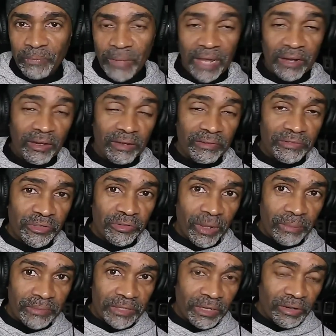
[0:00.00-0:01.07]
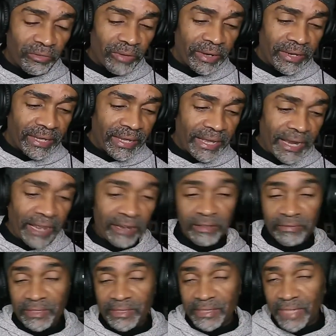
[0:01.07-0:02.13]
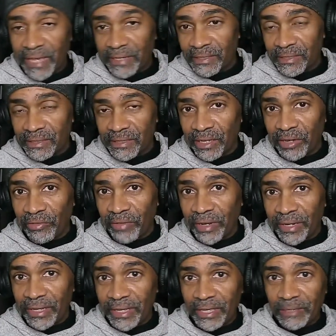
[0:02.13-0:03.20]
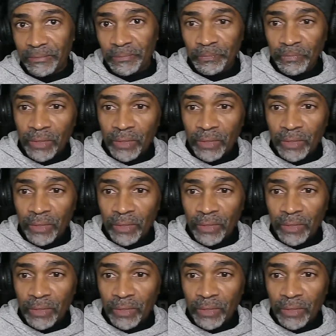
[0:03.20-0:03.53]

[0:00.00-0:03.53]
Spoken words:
I don't know if Trump's going to run again. I don't know if DeSantis is going to run again.